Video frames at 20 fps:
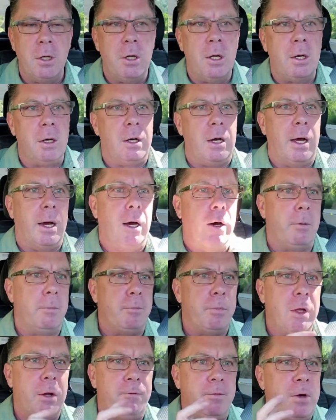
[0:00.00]

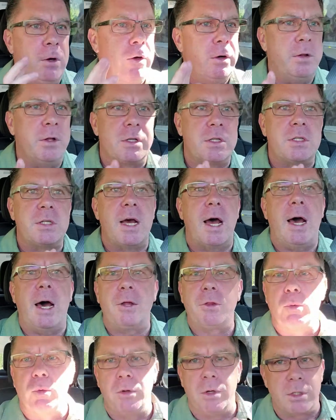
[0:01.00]
Now, if you're in the
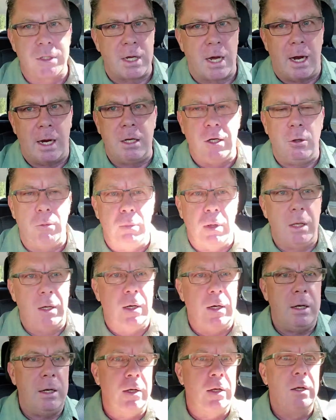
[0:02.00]
south where there's high
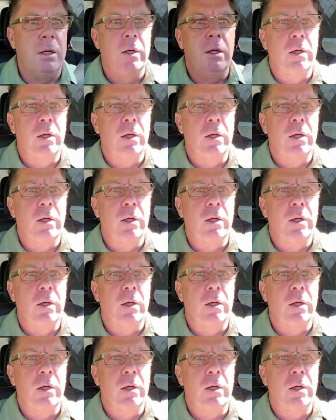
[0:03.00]
humidity,